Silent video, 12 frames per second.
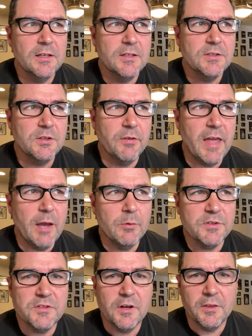So that
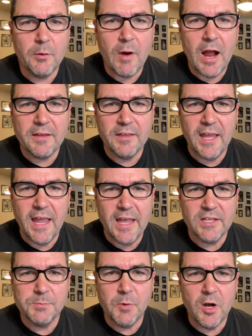was during the Rock the
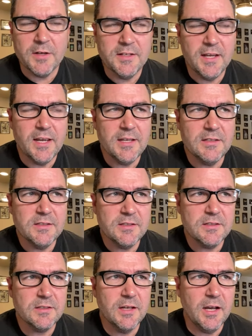Casbah
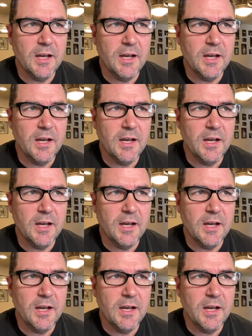days.